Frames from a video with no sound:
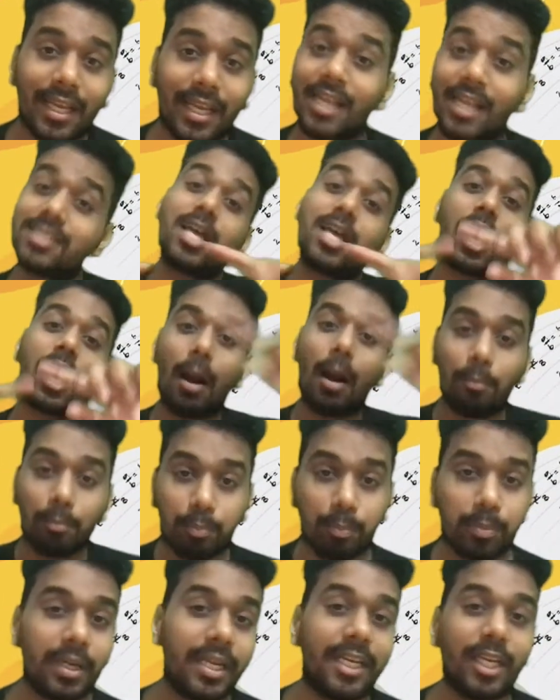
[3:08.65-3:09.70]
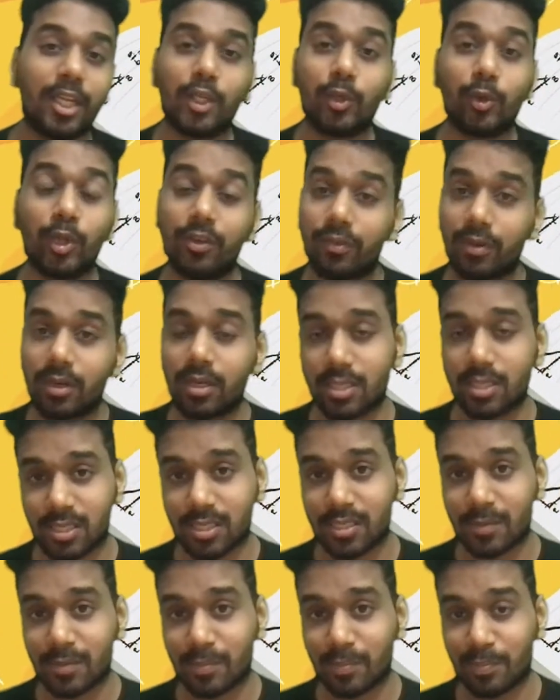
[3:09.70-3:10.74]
is the complete universe.